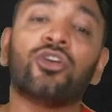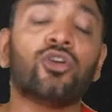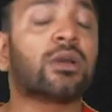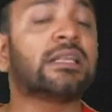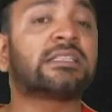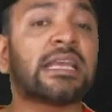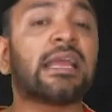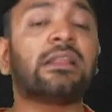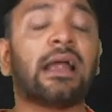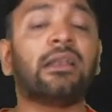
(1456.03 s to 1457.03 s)
You can say
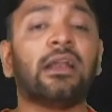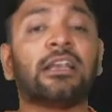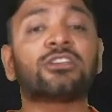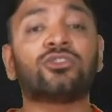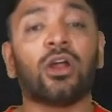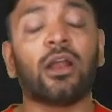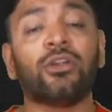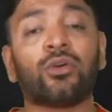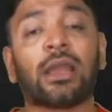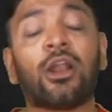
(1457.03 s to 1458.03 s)
that it is not,
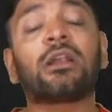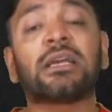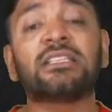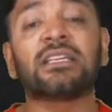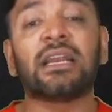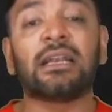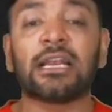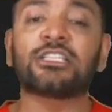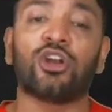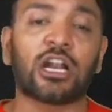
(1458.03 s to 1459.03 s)
you cannot consider it
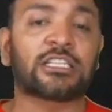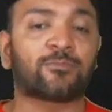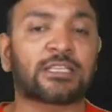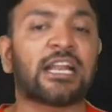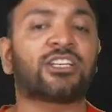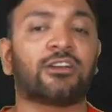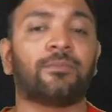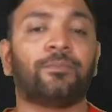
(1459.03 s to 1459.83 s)
as not substantial.